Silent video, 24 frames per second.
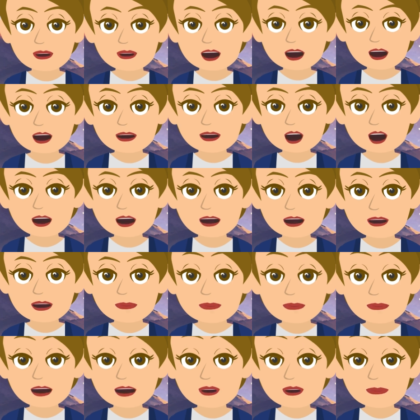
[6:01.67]
that
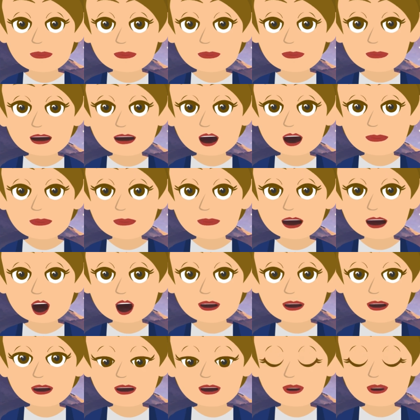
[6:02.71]
allows you the
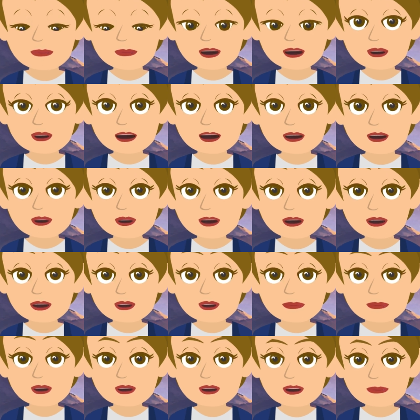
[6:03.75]
receiving of what you're
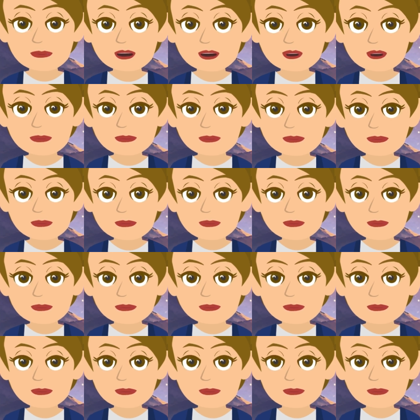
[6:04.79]
looking for.